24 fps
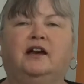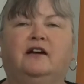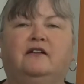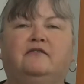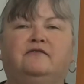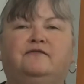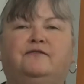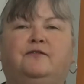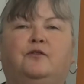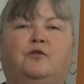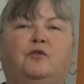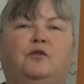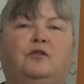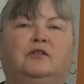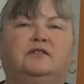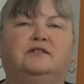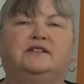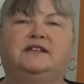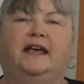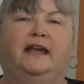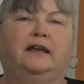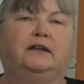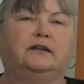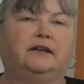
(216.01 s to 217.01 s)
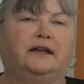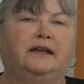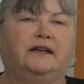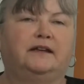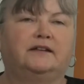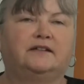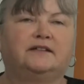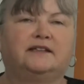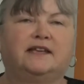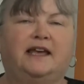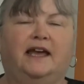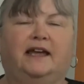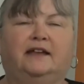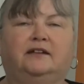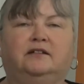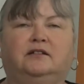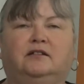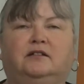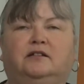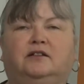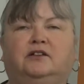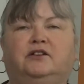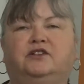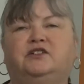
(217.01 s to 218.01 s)
for 10 years and
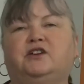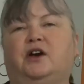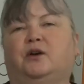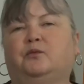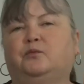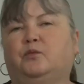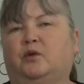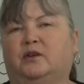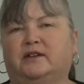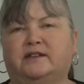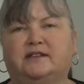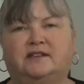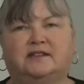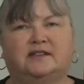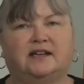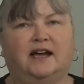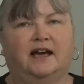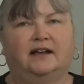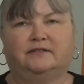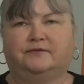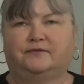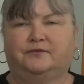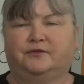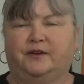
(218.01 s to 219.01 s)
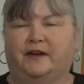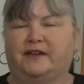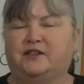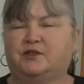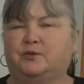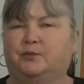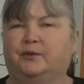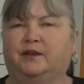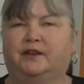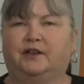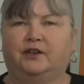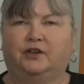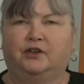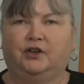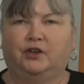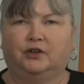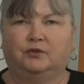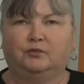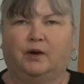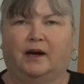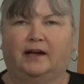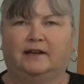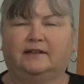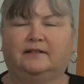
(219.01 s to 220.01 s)
you don't want to start afresh with a new
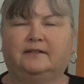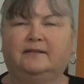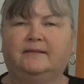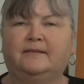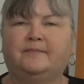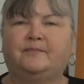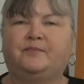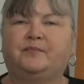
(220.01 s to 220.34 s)
one,